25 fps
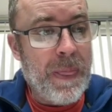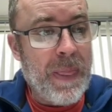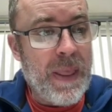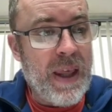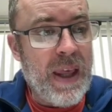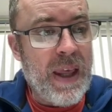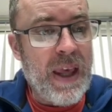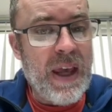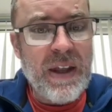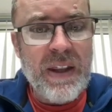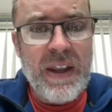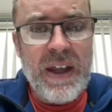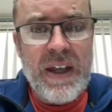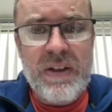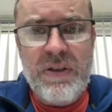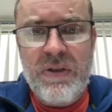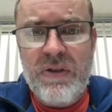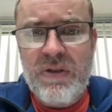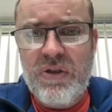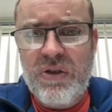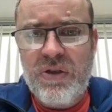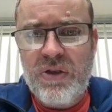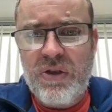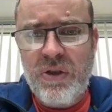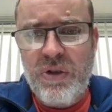yeah, that
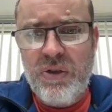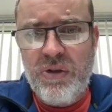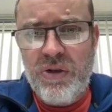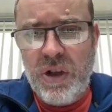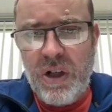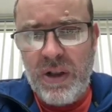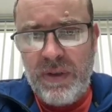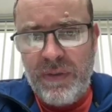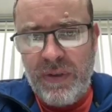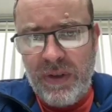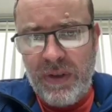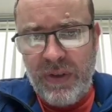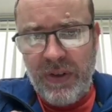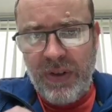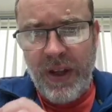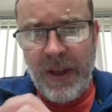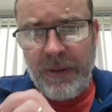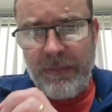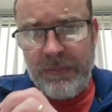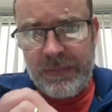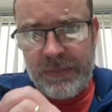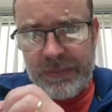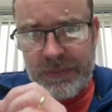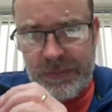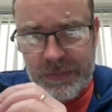screwdriver set,
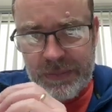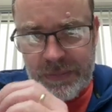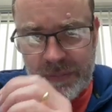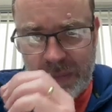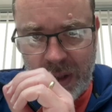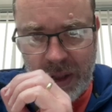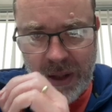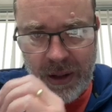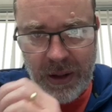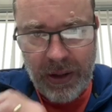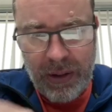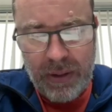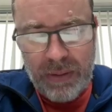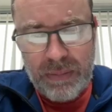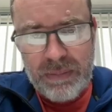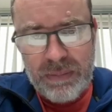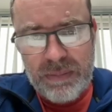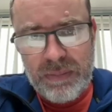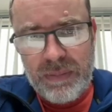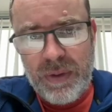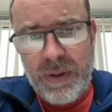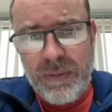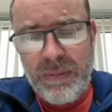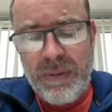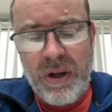
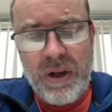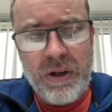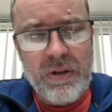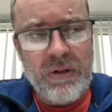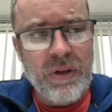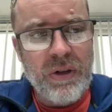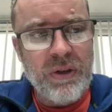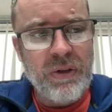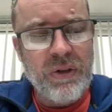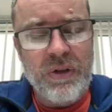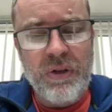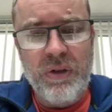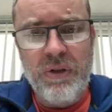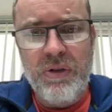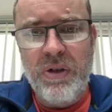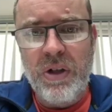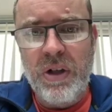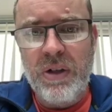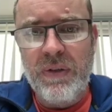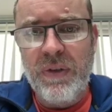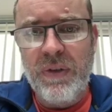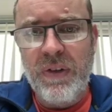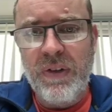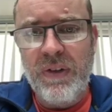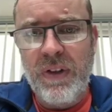the micro
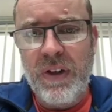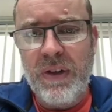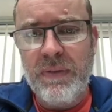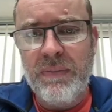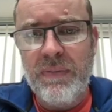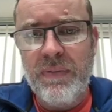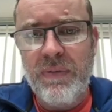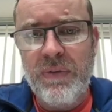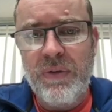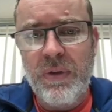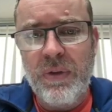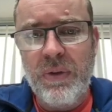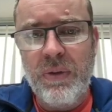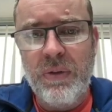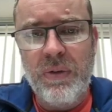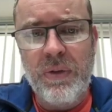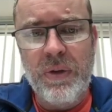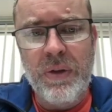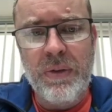screwdriver set for